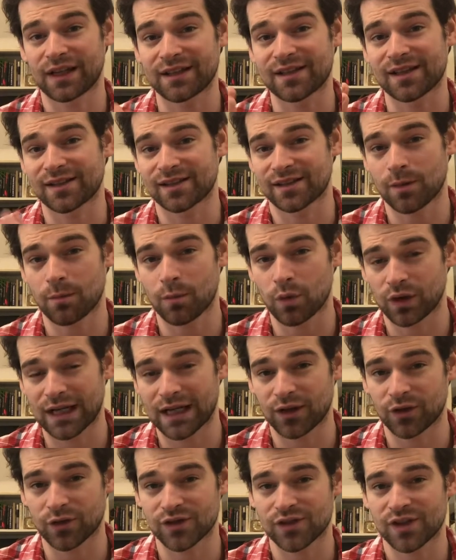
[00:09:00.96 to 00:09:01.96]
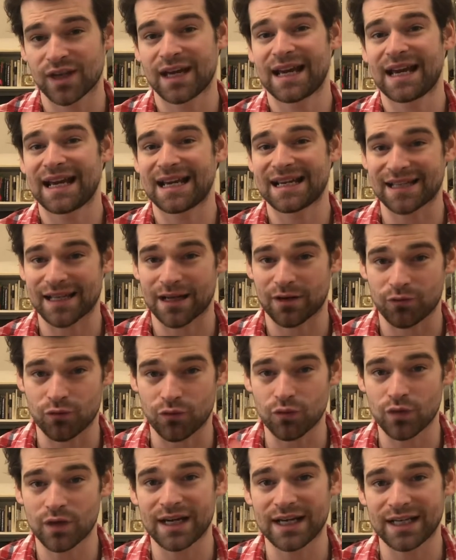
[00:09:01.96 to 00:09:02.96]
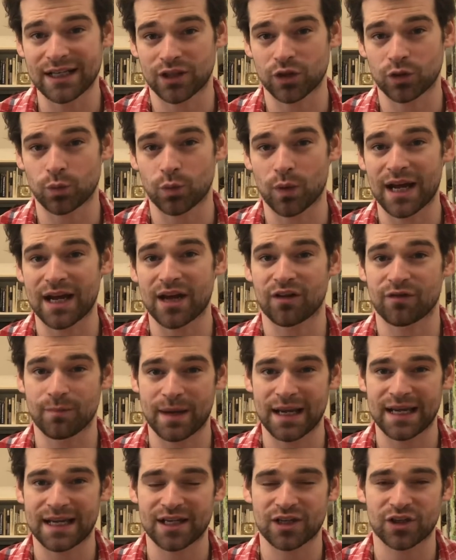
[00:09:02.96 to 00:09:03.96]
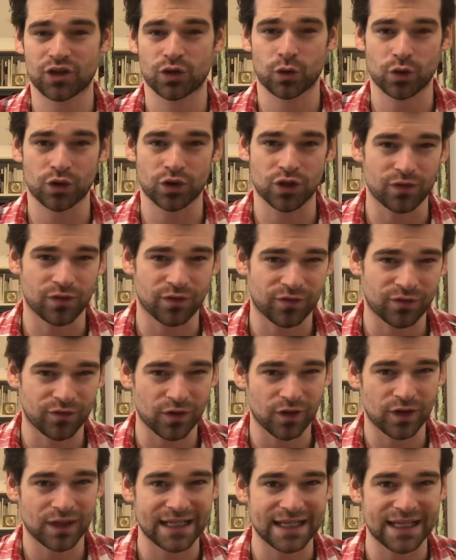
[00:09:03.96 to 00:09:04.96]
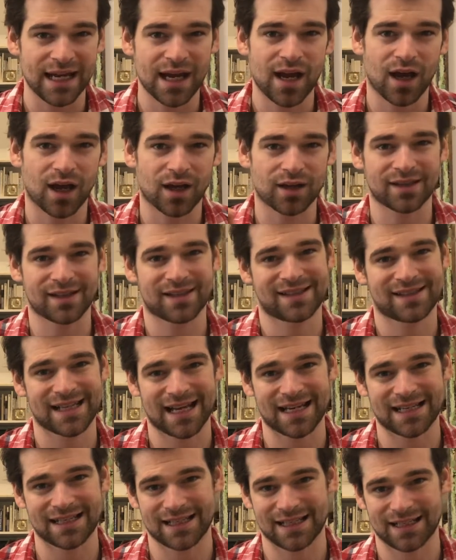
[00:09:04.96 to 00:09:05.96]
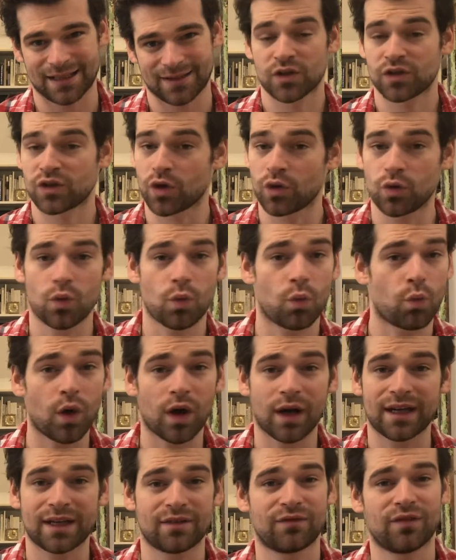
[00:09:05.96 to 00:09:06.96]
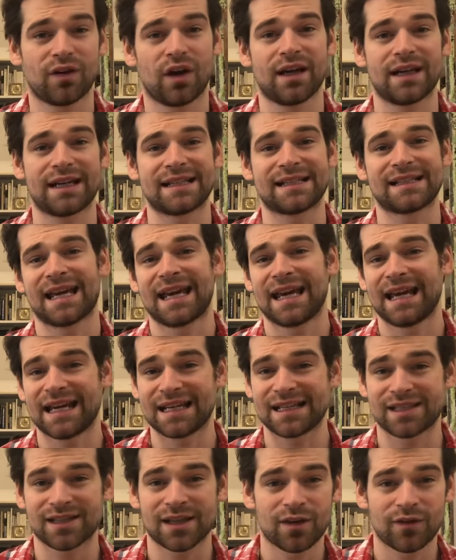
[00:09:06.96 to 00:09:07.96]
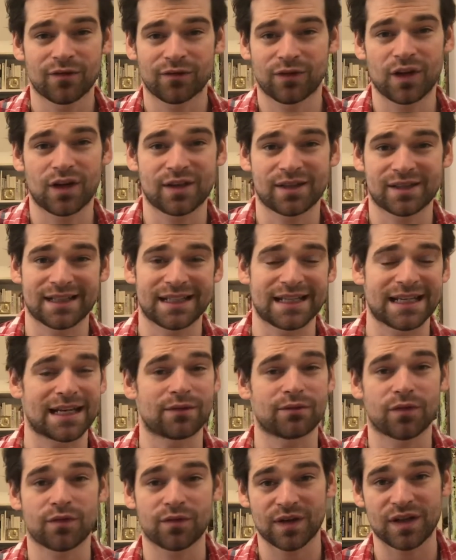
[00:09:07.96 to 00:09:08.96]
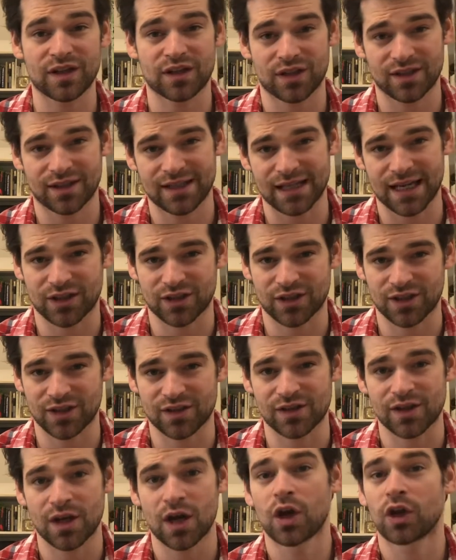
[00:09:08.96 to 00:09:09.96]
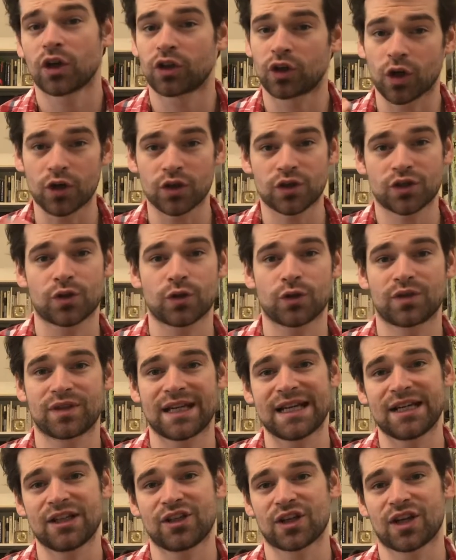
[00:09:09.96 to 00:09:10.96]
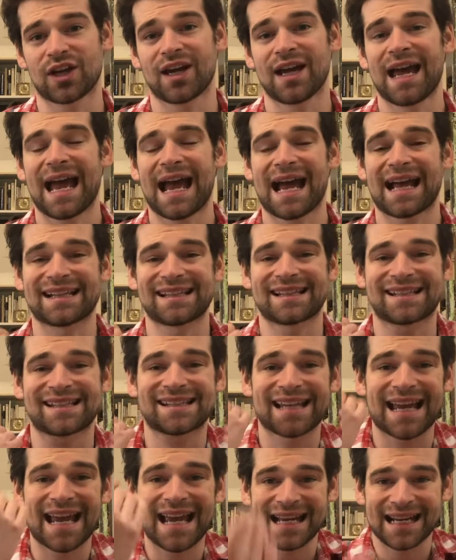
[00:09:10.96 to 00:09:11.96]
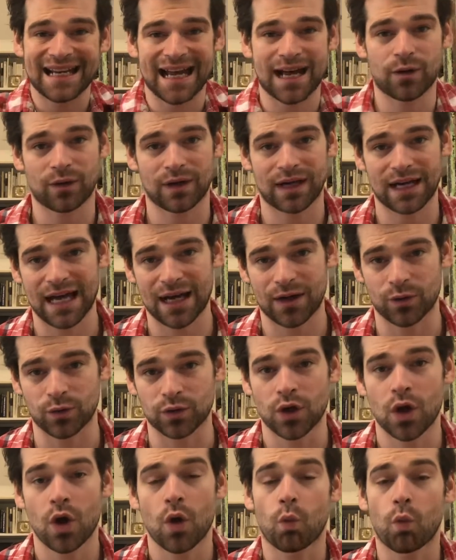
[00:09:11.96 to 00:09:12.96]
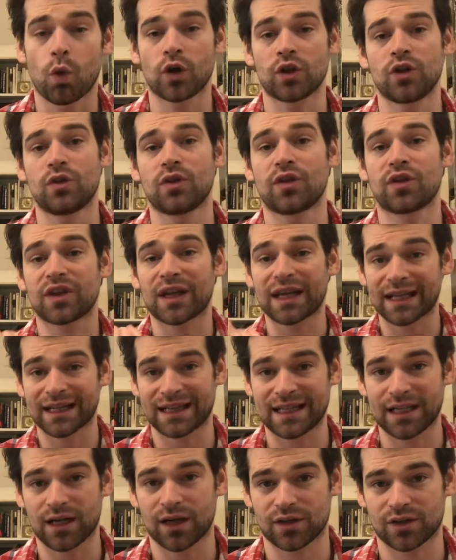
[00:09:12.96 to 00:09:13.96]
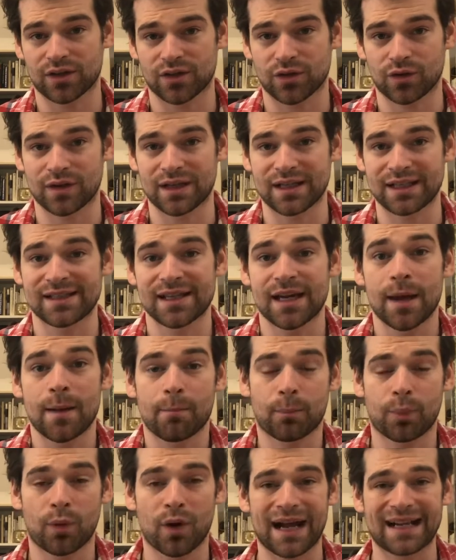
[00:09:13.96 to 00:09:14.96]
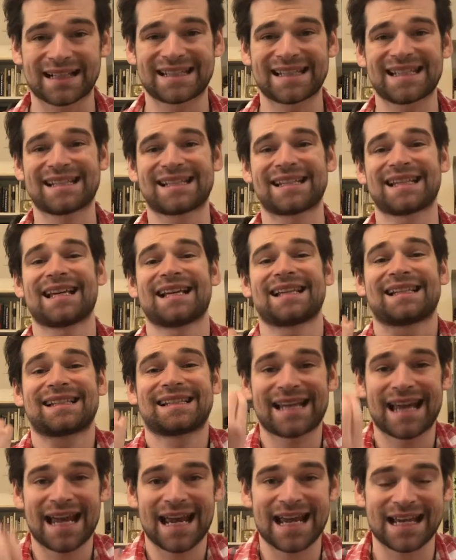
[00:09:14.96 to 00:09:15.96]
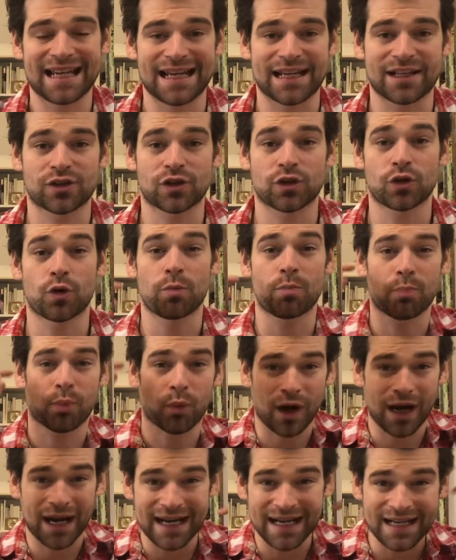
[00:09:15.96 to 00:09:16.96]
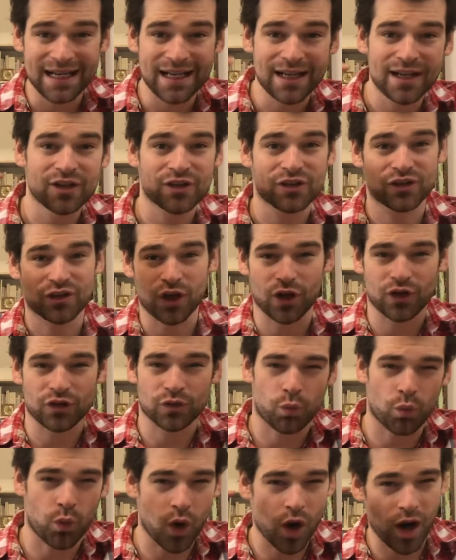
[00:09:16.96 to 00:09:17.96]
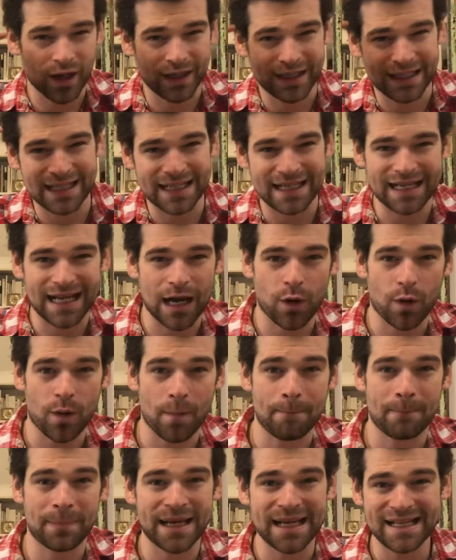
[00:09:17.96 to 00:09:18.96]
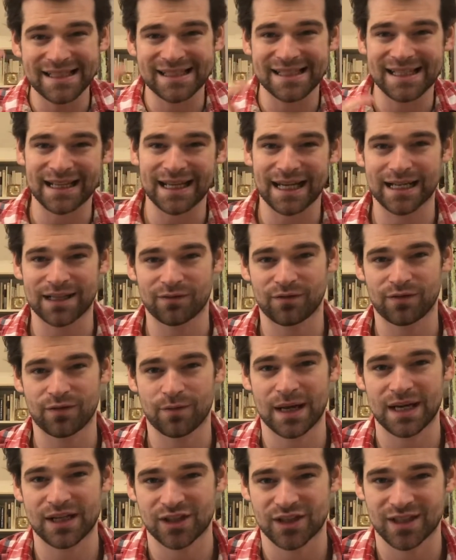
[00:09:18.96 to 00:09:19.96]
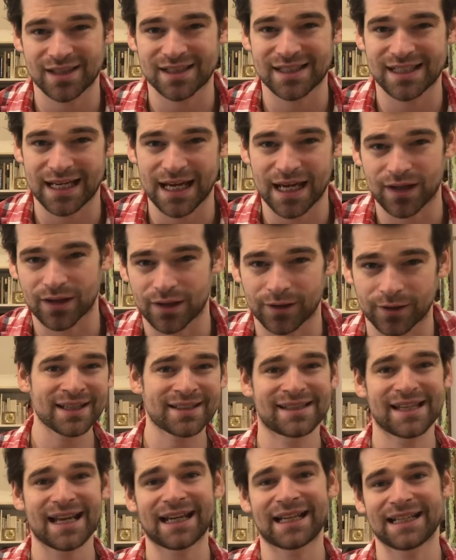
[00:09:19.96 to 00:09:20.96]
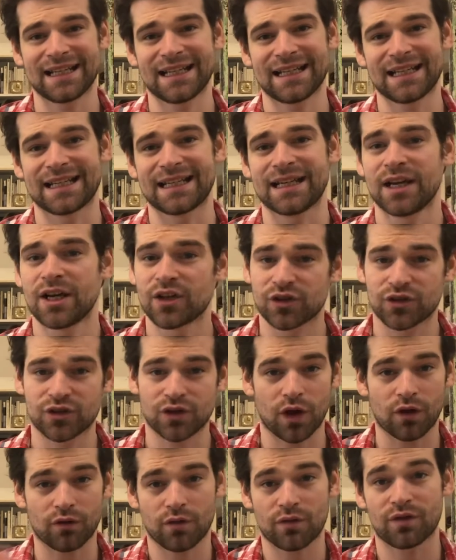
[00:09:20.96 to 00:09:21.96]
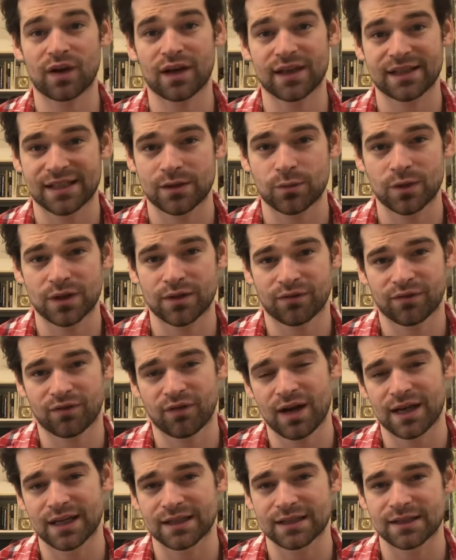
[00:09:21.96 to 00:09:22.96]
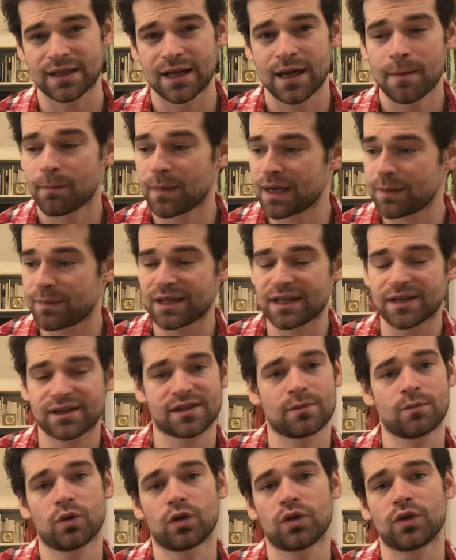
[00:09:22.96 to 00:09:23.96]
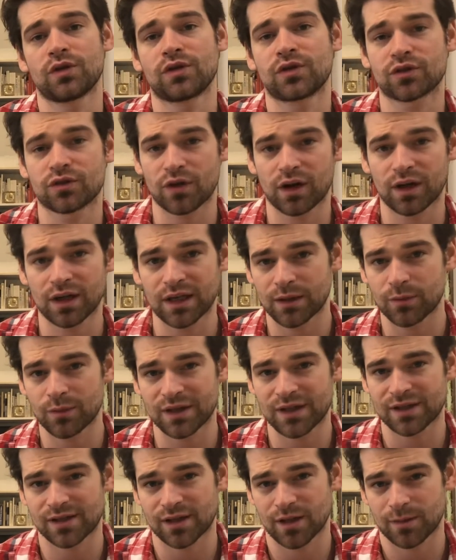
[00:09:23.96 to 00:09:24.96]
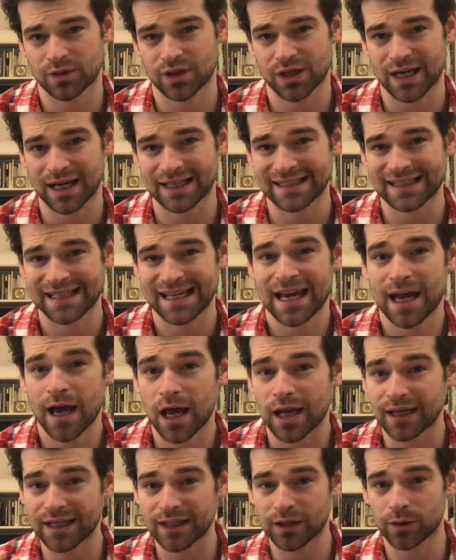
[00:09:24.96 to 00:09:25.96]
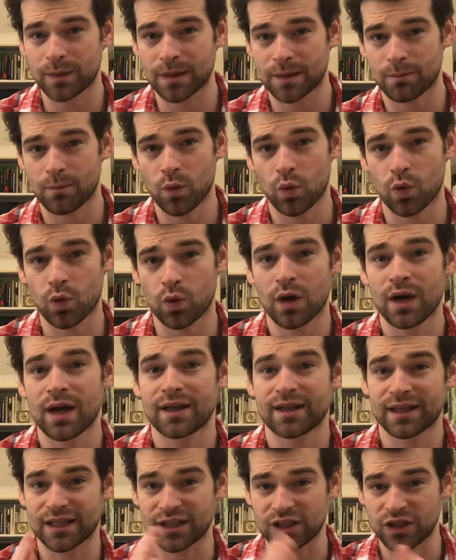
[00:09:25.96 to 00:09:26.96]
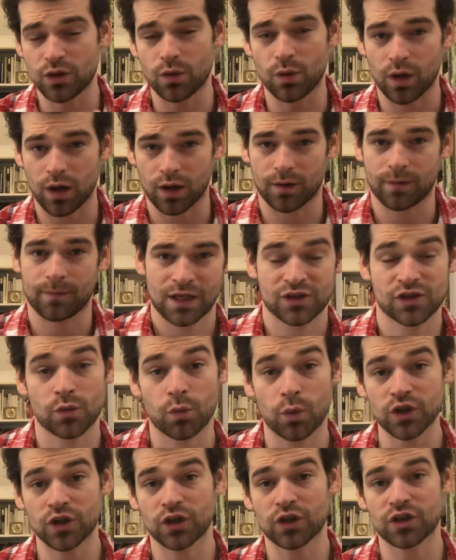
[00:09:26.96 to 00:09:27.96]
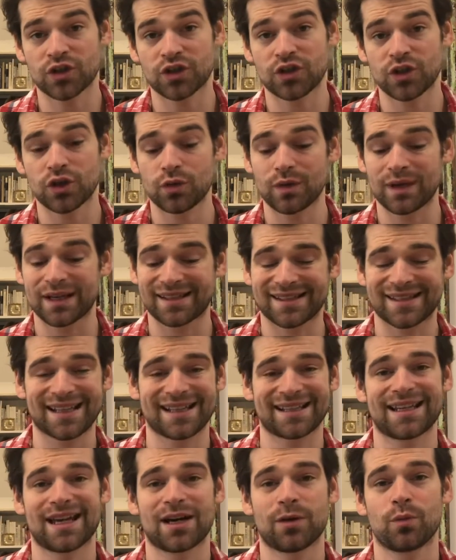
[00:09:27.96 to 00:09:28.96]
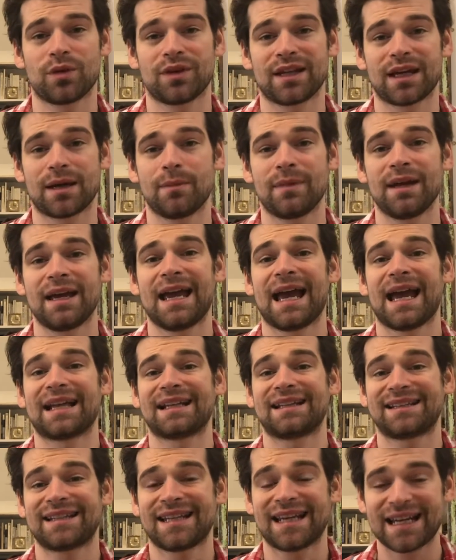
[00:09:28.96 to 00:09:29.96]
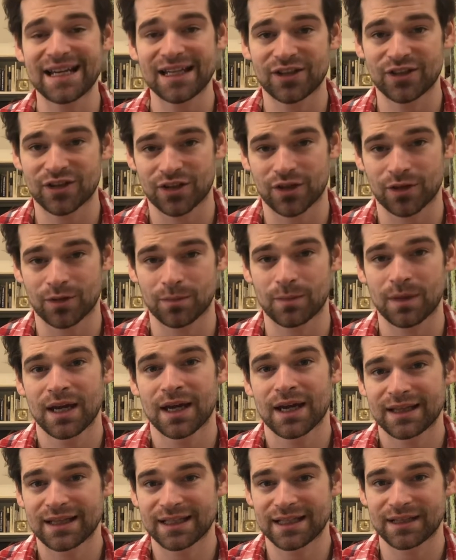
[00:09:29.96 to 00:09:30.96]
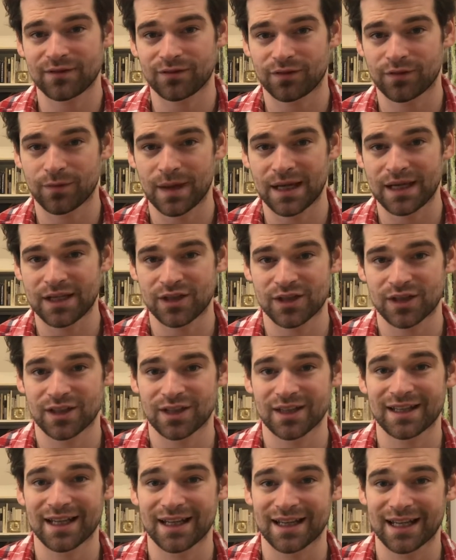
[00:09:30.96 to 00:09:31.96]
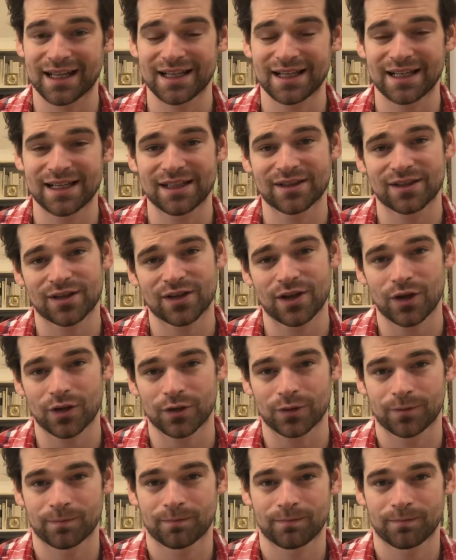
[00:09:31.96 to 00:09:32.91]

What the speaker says: to someone else is a really good way of making sure you fully understand it. So what I'd advise is, firstly, in revision sessions, go to your teacher and say it out loud what you think the answer is. Practice saying it so your brain starts working it out and piecing that information together. Secondly, start revising with a friend. Maybe there's someone who's struggling with a subject a little bit more than you are. So what you can do is sit down with them and teach them the information that they need to know.